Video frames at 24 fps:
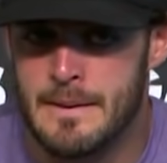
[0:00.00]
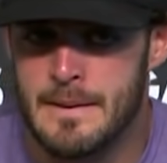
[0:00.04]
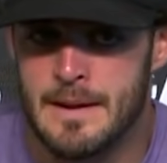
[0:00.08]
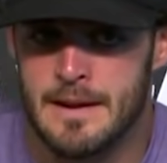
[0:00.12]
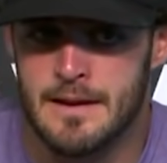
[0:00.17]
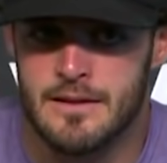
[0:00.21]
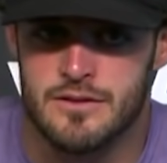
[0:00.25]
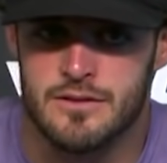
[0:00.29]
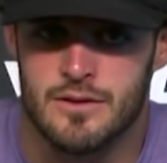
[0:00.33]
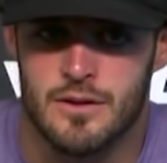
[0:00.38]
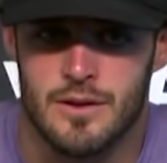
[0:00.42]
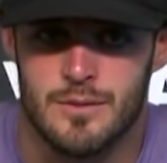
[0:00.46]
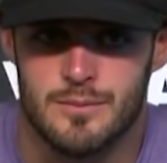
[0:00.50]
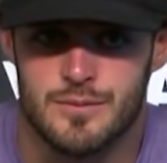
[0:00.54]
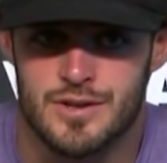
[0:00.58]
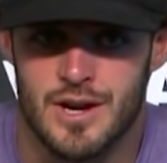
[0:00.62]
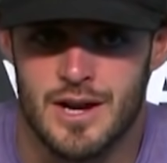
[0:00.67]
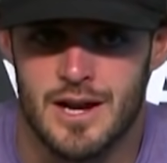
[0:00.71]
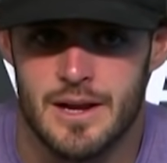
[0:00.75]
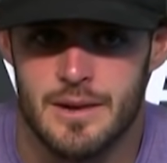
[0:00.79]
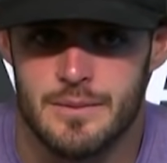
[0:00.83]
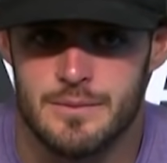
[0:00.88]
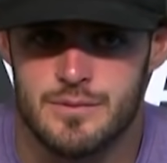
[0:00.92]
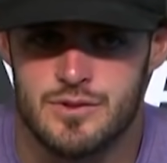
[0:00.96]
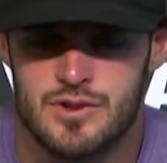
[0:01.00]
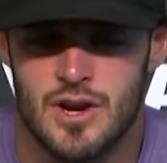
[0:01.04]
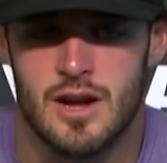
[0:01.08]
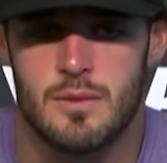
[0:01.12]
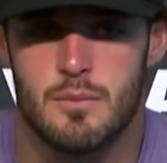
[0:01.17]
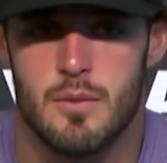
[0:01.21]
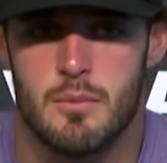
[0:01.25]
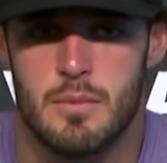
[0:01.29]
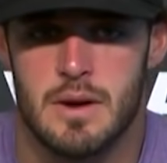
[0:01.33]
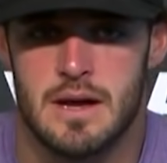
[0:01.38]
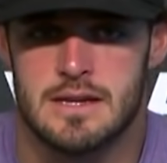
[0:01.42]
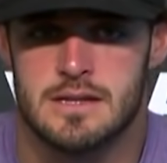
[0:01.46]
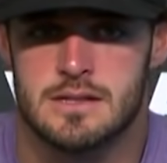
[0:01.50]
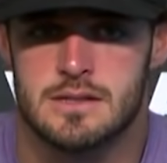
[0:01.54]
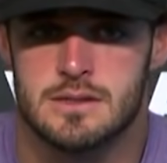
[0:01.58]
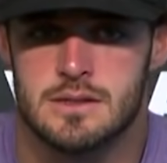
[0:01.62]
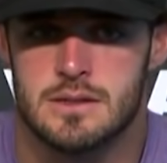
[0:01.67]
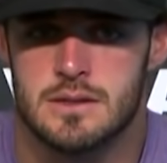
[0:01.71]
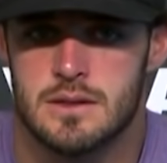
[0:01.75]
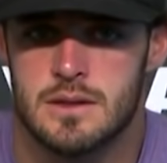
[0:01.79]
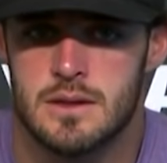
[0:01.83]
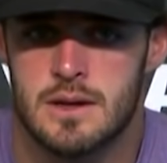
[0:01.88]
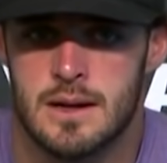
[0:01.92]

And so I'm trying trying my best.